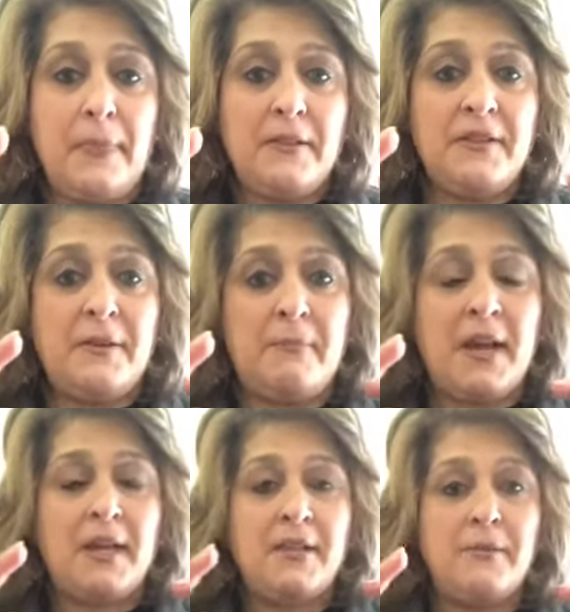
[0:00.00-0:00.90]
I'll step
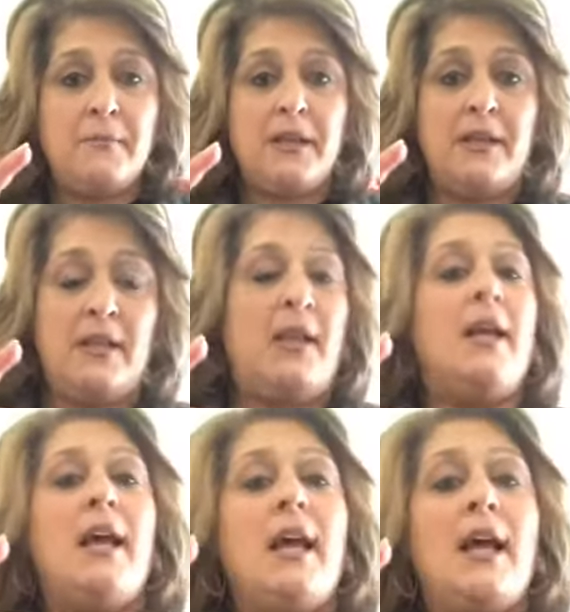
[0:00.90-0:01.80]
back a little bit.
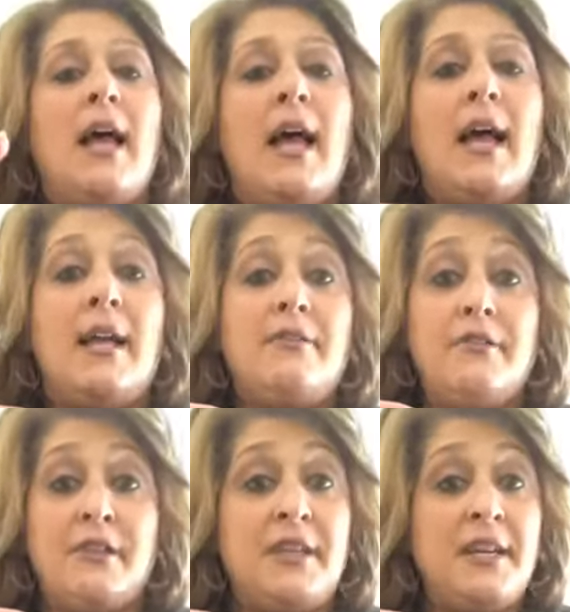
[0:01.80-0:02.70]
And
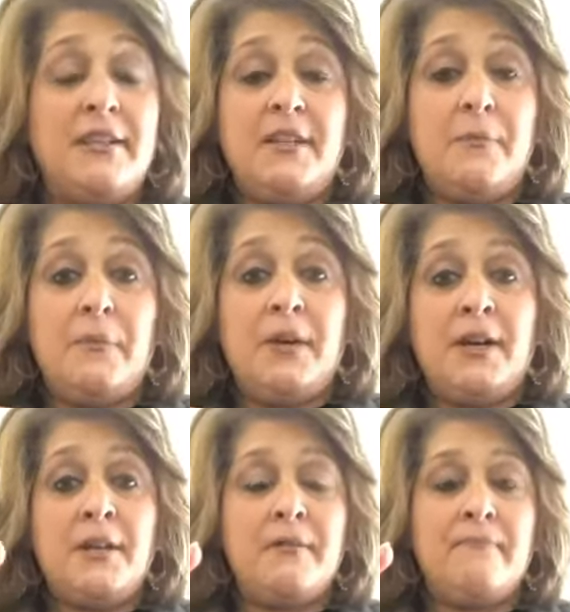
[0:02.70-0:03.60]
you're going to take a deep
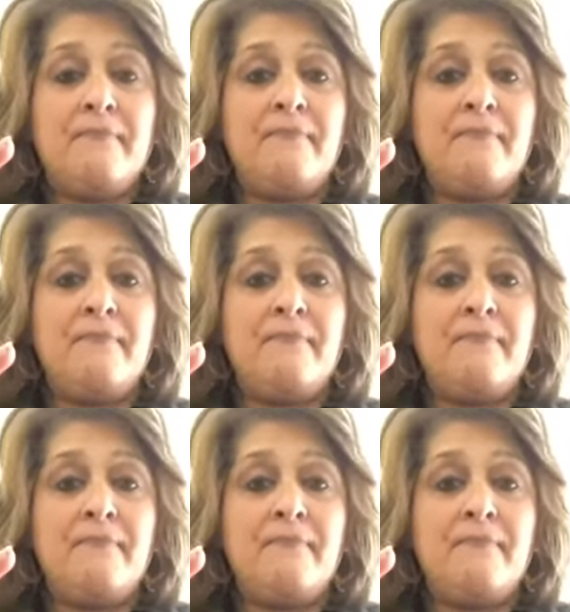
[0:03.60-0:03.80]
breath.